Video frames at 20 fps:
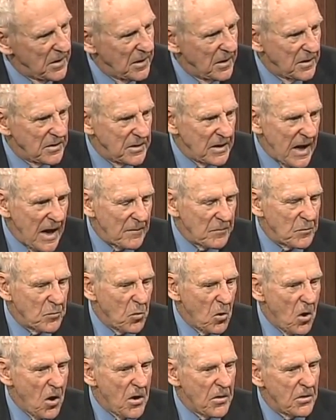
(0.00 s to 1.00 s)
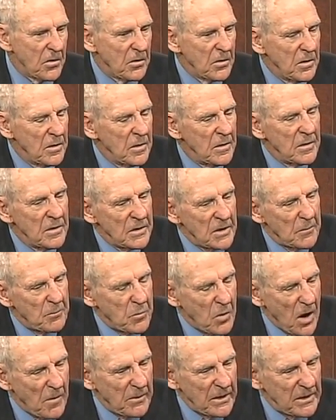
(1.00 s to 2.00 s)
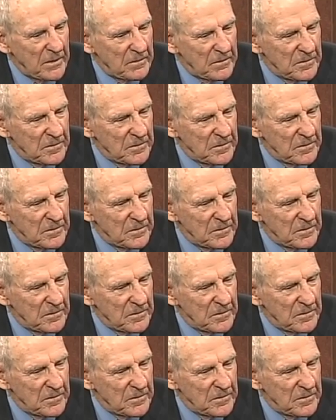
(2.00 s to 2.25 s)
it's gotten broader. The public